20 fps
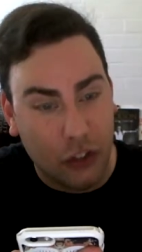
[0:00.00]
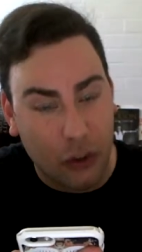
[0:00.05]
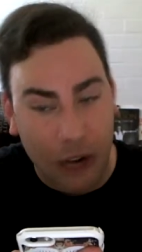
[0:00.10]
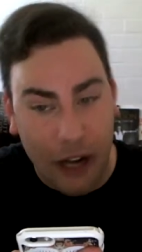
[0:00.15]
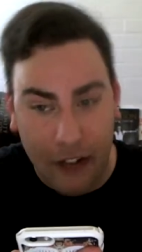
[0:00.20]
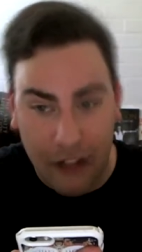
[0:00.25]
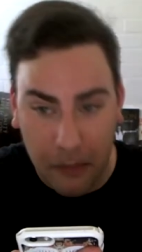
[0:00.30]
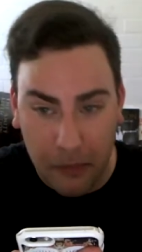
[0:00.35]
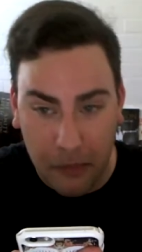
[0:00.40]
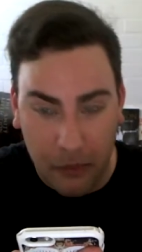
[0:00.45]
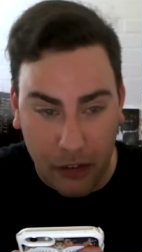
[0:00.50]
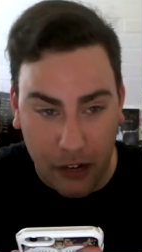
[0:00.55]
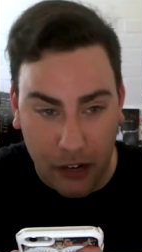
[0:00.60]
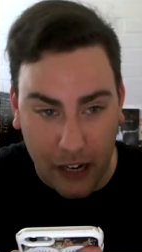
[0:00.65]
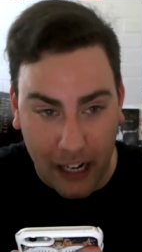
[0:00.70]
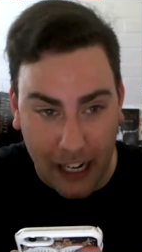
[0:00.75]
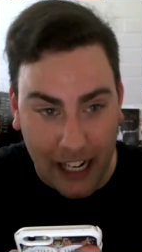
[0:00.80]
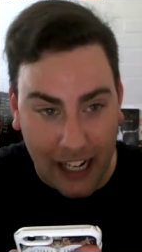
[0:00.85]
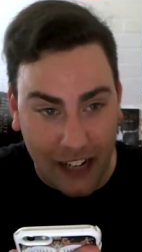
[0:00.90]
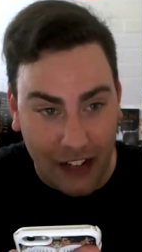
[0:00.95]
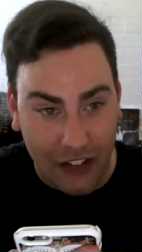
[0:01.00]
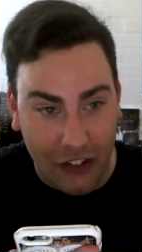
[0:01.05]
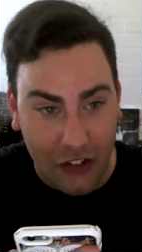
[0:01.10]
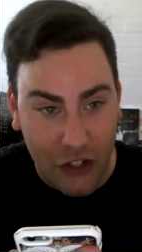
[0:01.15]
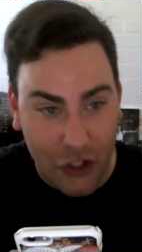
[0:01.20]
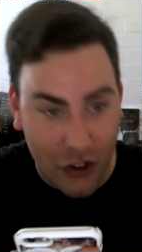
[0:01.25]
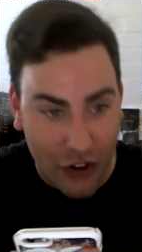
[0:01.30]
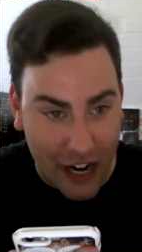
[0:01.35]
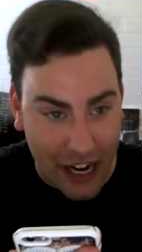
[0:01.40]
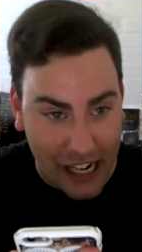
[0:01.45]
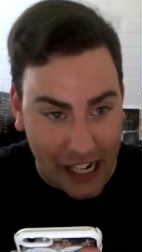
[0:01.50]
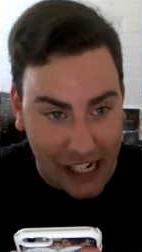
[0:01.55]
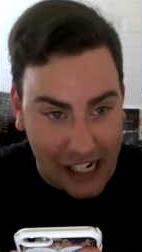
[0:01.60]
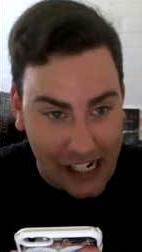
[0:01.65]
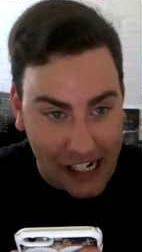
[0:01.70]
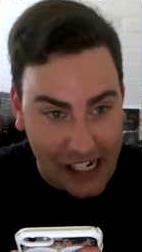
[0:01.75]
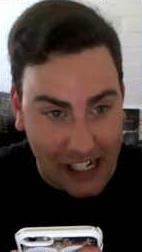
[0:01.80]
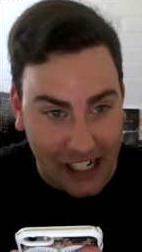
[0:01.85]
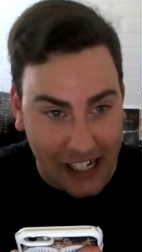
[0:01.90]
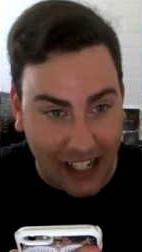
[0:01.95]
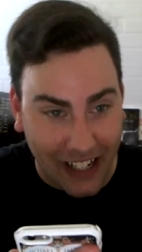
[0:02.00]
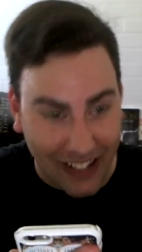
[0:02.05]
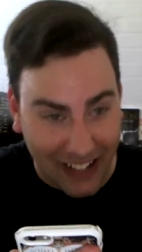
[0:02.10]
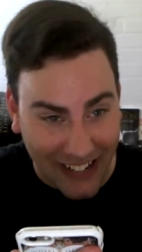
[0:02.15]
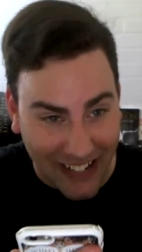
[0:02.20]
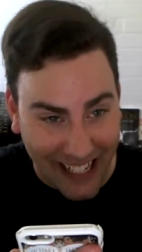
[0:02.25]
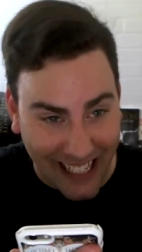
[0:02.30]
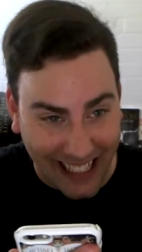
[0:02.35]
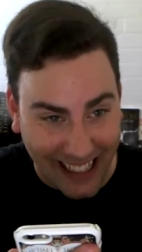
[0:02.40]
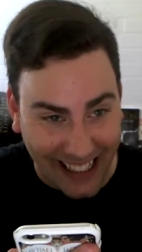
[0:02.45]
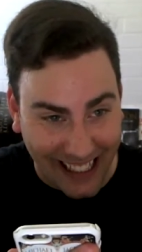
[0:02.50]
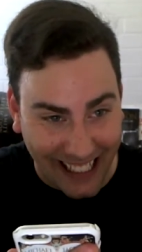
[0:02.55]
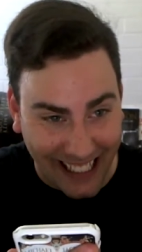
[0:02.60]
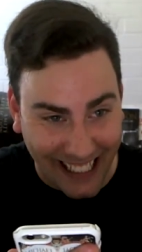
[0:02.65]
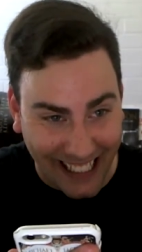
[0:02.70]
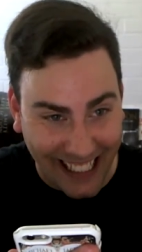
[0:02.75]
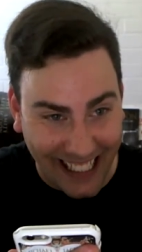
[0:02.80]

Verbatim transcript: Do I have to put another tray underneath it?